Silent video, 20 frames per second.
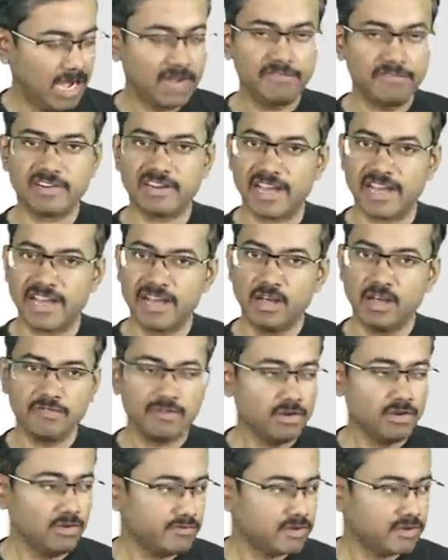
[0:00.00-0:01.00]
I've tried
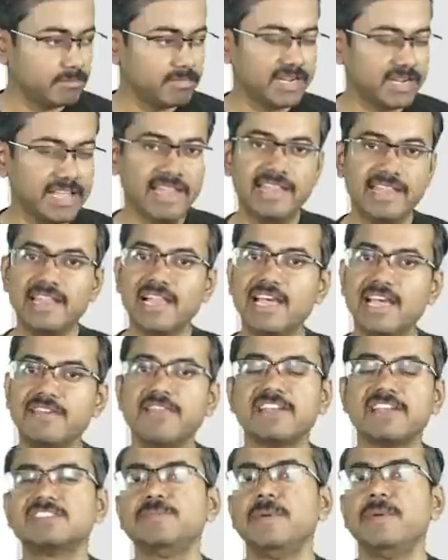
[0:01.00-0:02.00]
off, you know, from daily
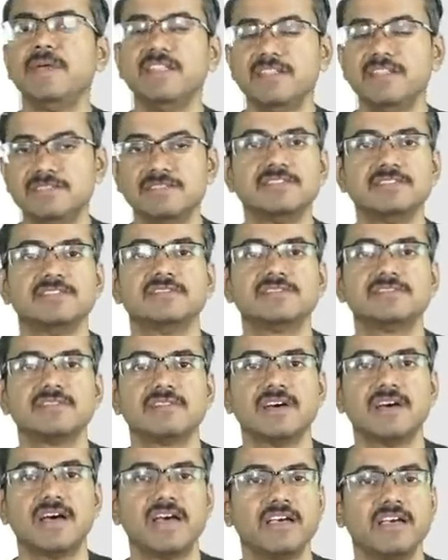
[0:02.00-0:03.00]
life
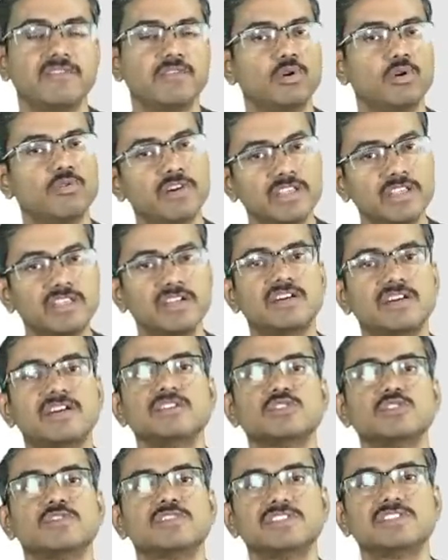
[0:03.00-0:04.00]
experiences. I have, in over
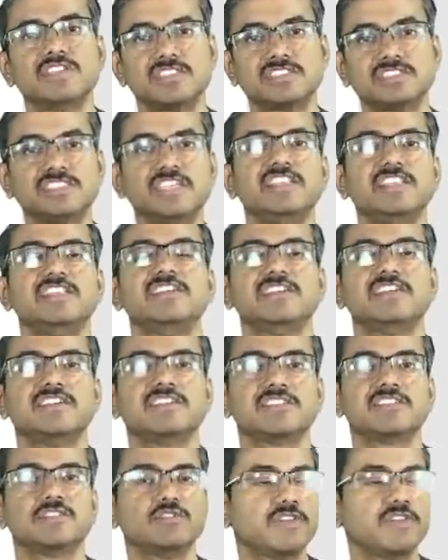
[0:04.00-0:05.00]
years, over sixteen
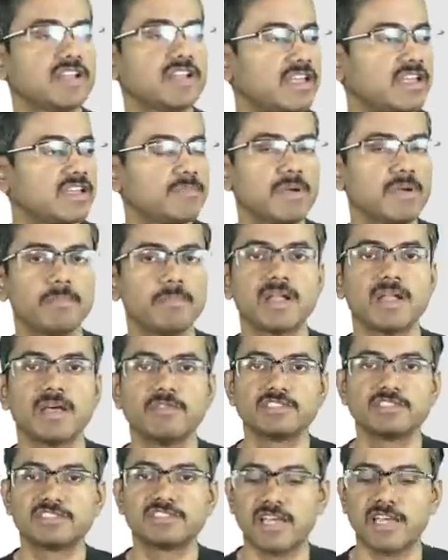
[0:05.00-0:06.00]
years, you know, when I remember
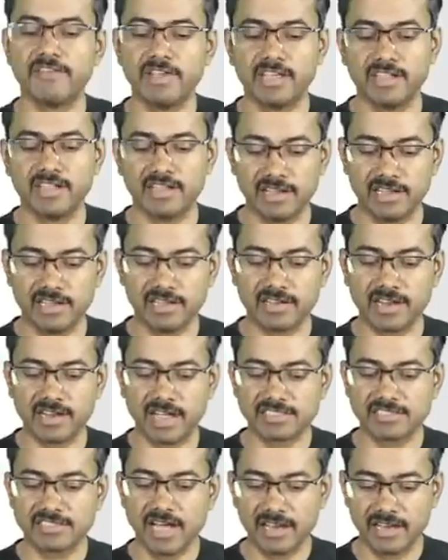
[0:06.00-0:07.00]
I was traveling in a, in a
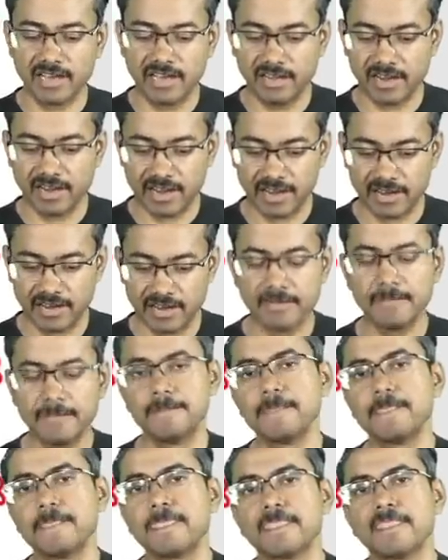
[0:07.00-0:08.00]
Rajdhani train.
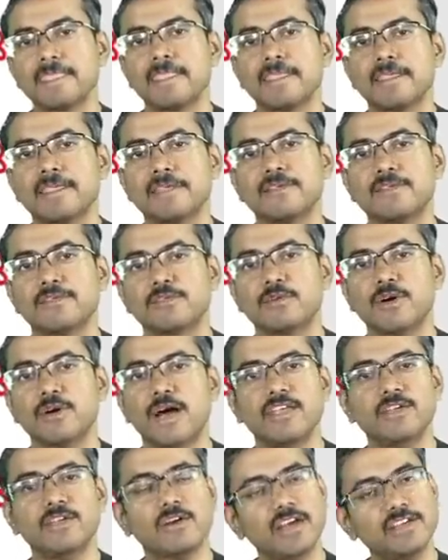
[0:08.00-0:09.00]
So
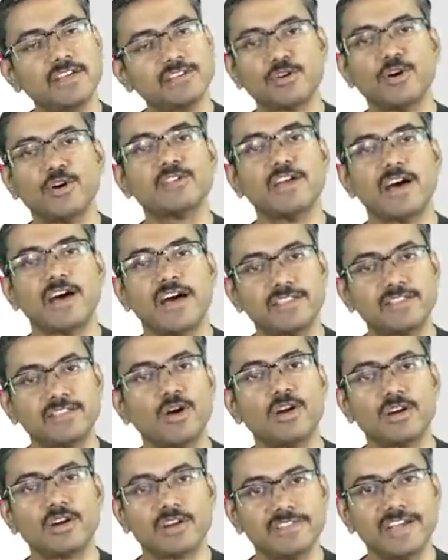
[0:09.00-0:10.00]
I, I saw, I
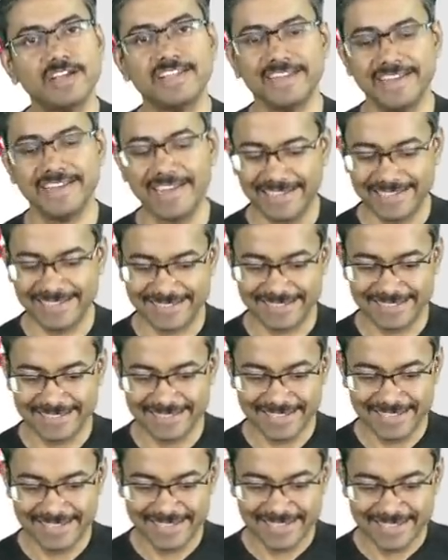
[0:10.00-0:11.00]
thought of that analogy.